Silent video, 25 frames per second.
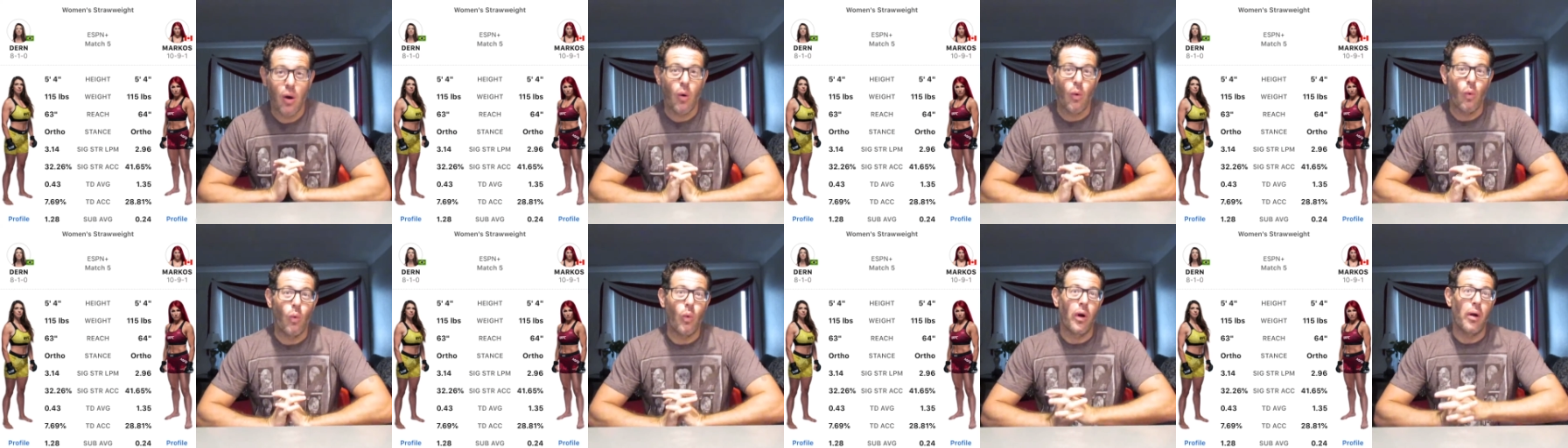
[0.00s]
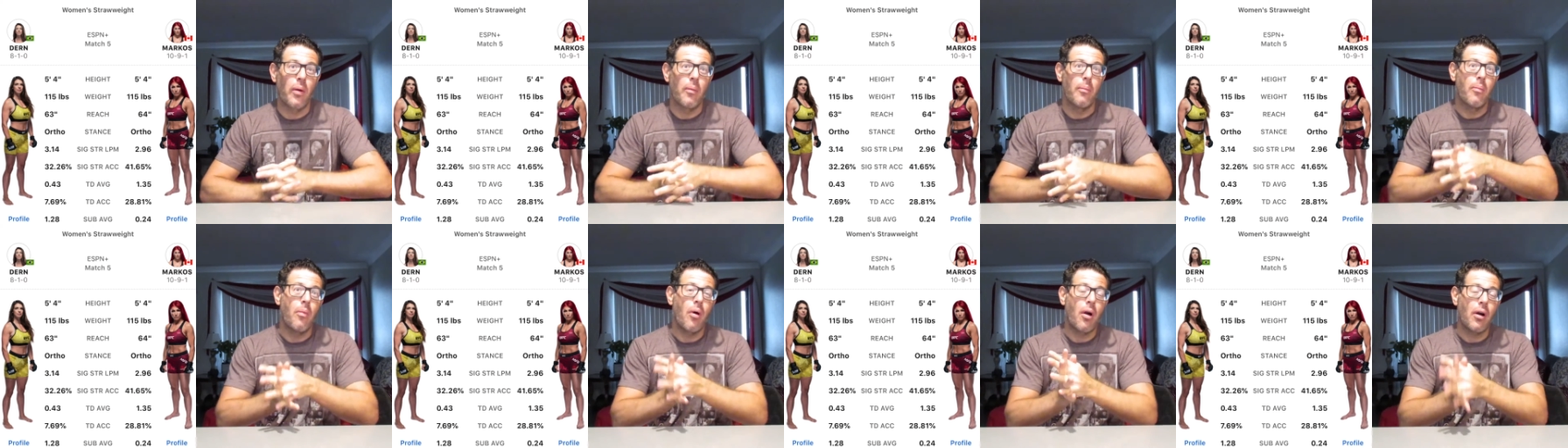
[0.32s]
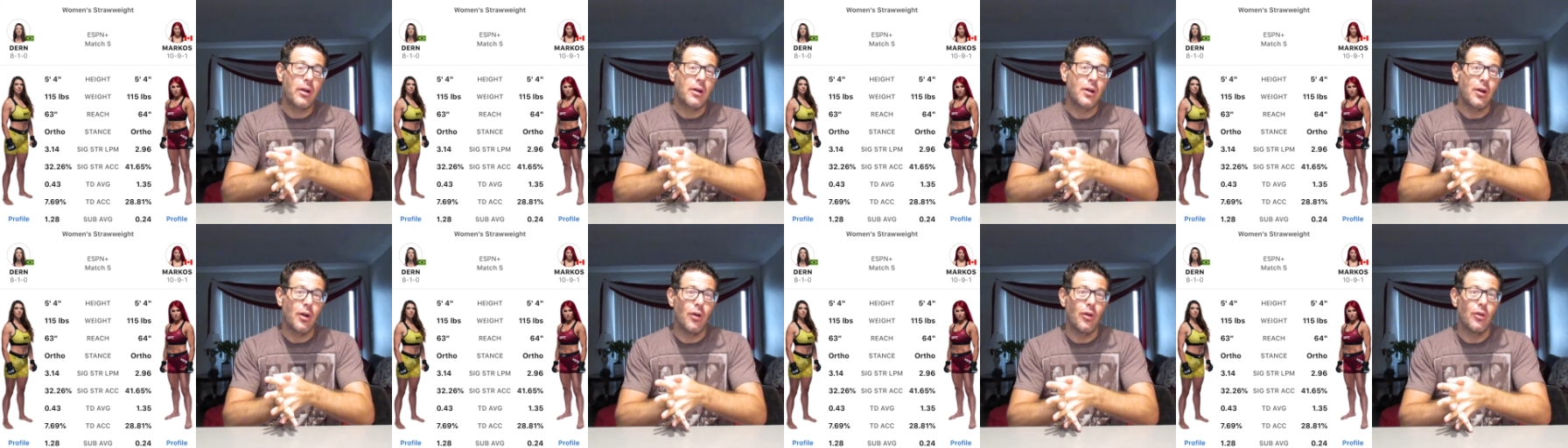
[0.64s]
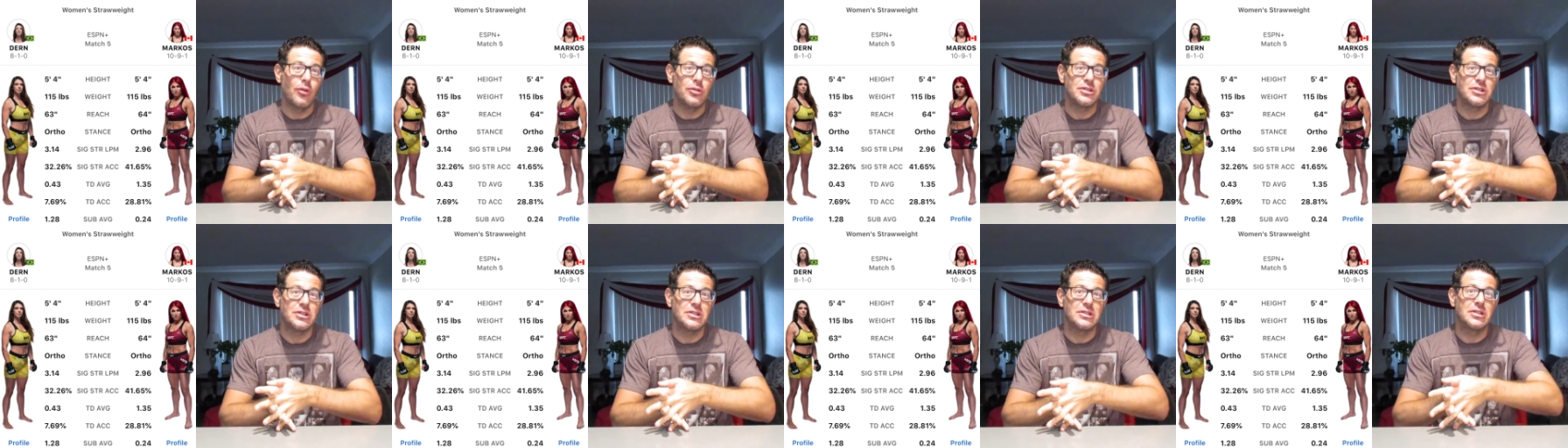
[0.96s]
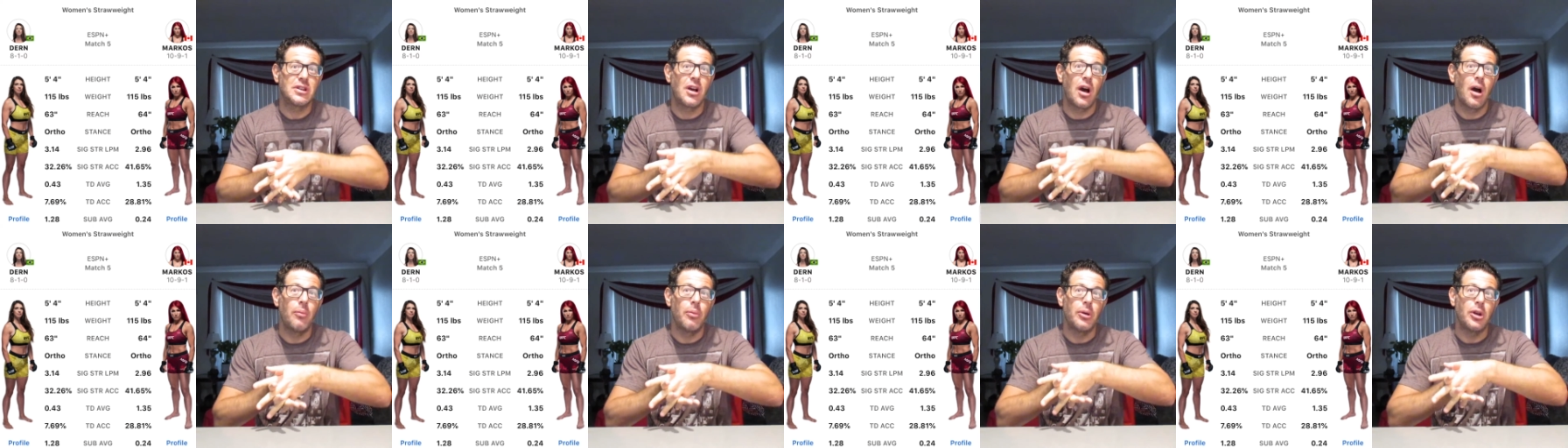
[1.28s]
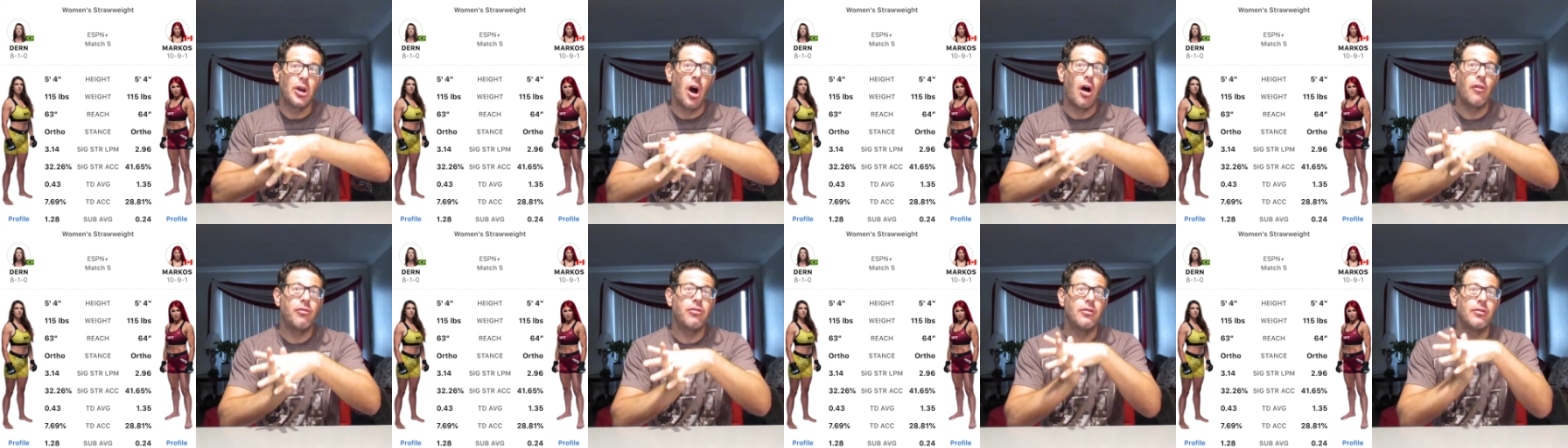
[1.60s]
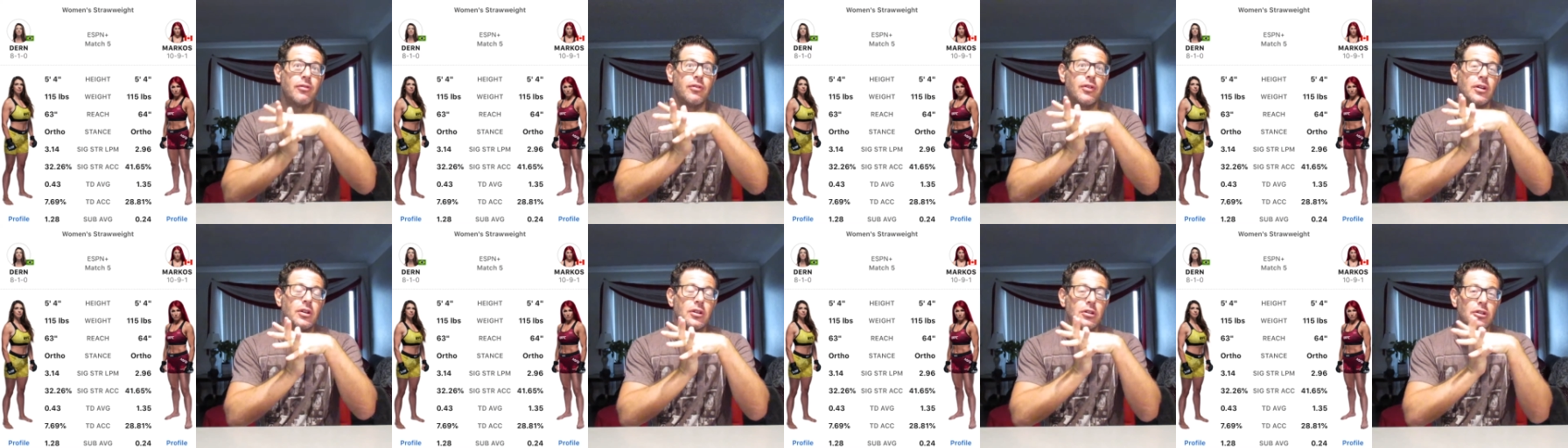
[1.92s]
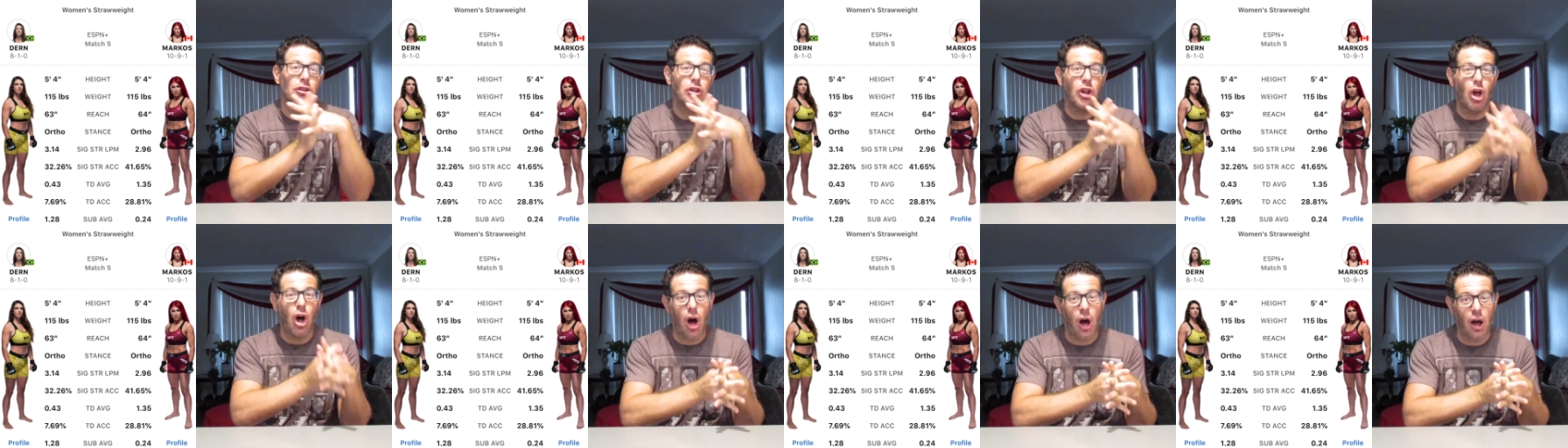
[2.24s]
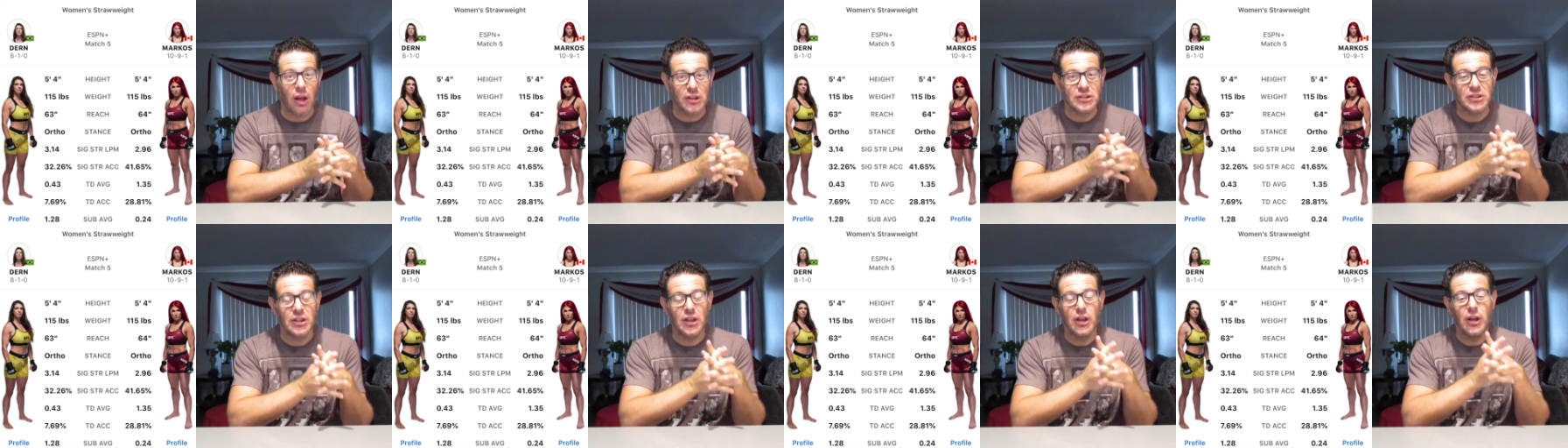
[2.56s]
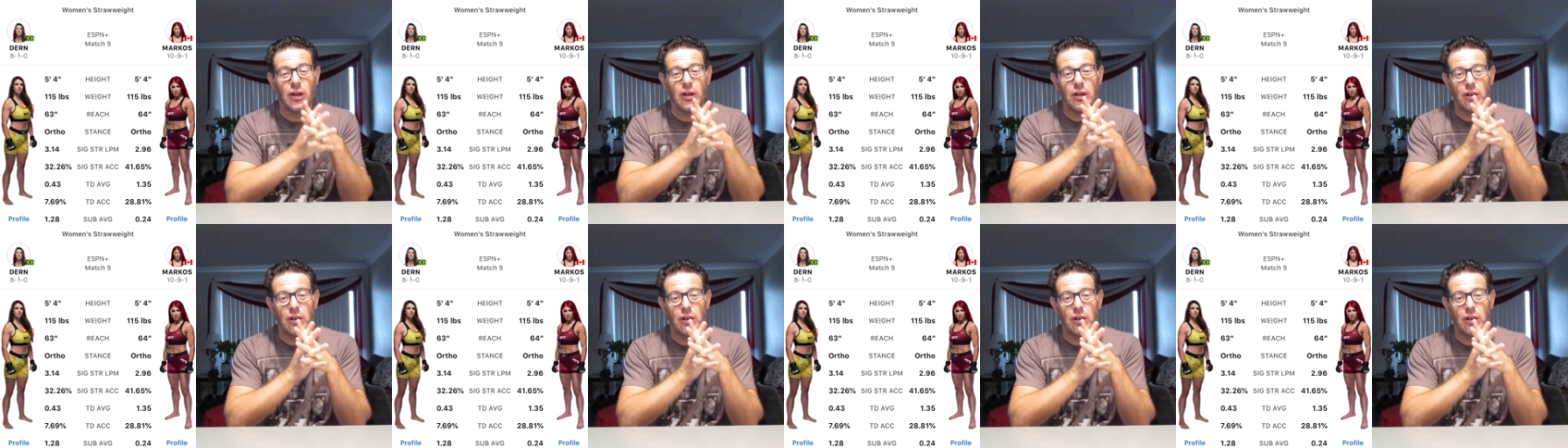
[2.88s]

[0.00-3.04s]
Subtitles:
where Marcos is coming off of a loss.